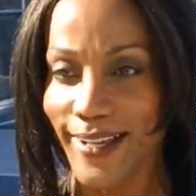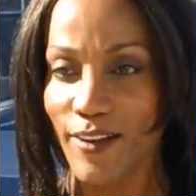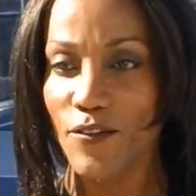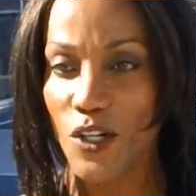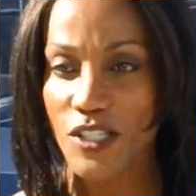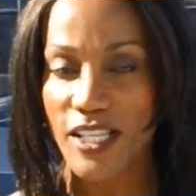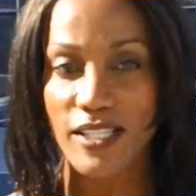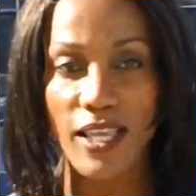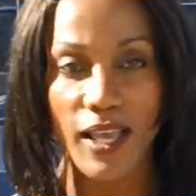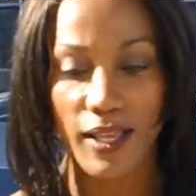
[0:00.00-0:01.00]

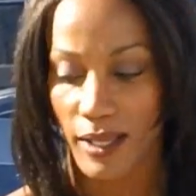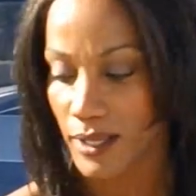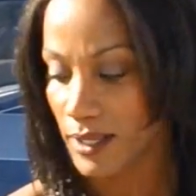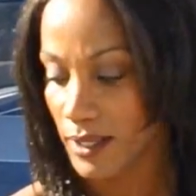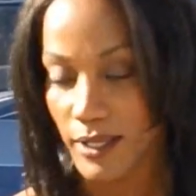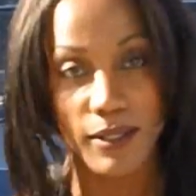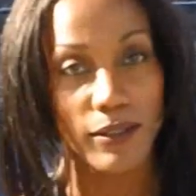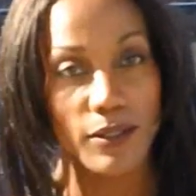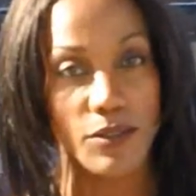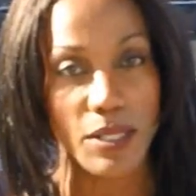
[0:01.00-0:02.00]
versus
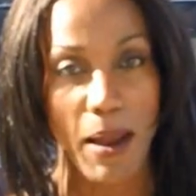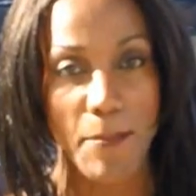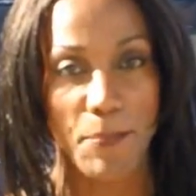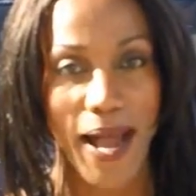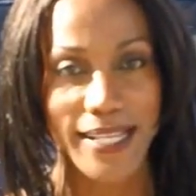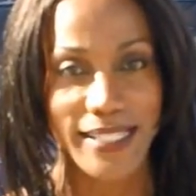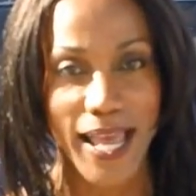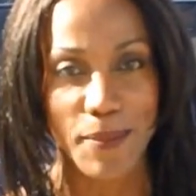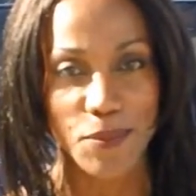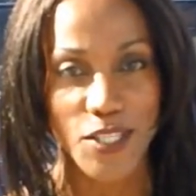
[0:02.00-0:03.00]
using my
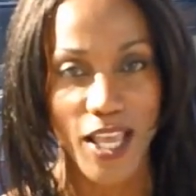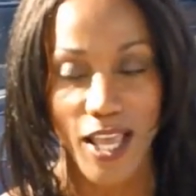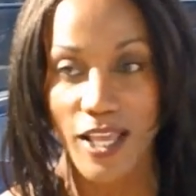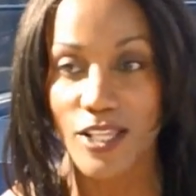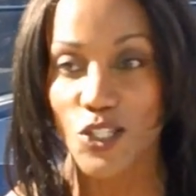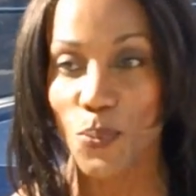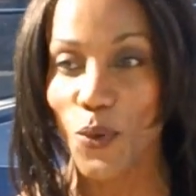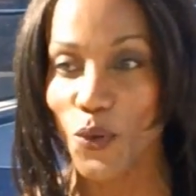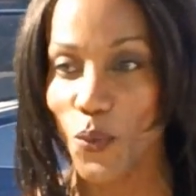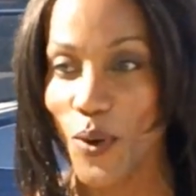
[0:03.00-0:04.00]
biceps to
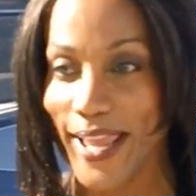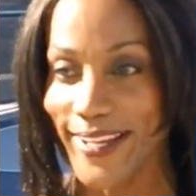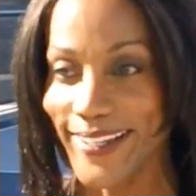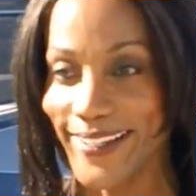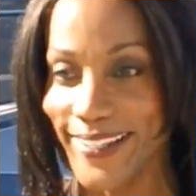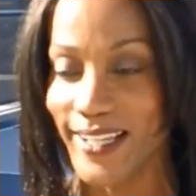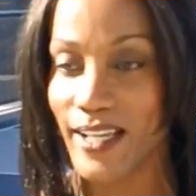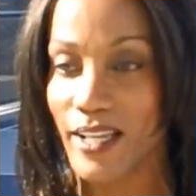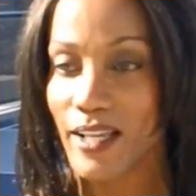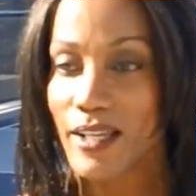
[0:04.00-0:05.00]
pull the weight.
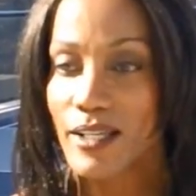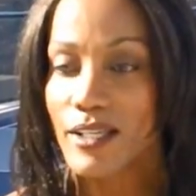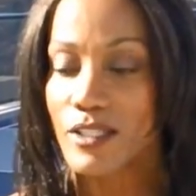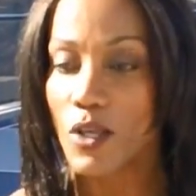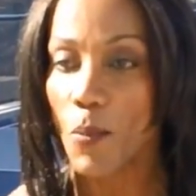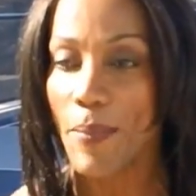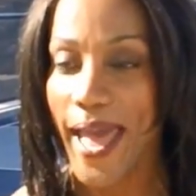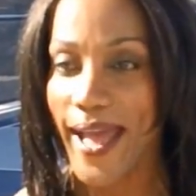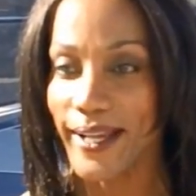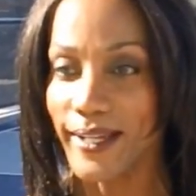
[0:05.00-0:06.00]
So
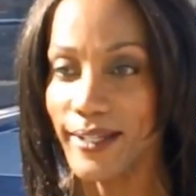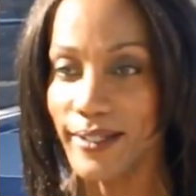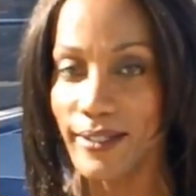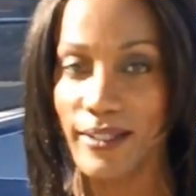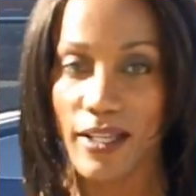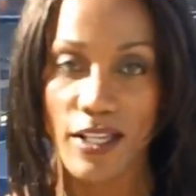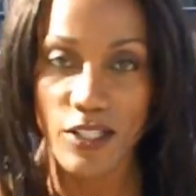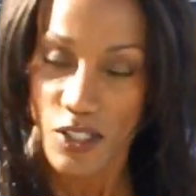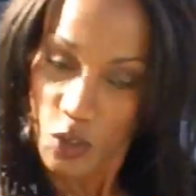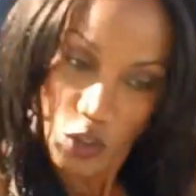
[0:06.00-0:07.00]
back.
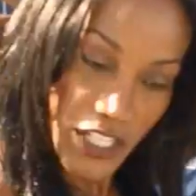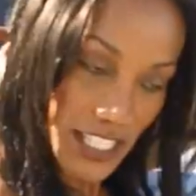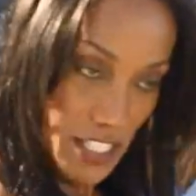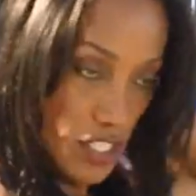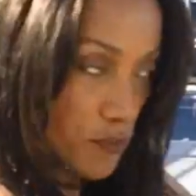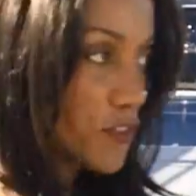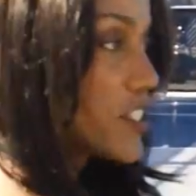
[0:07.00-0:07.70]
So look at the difference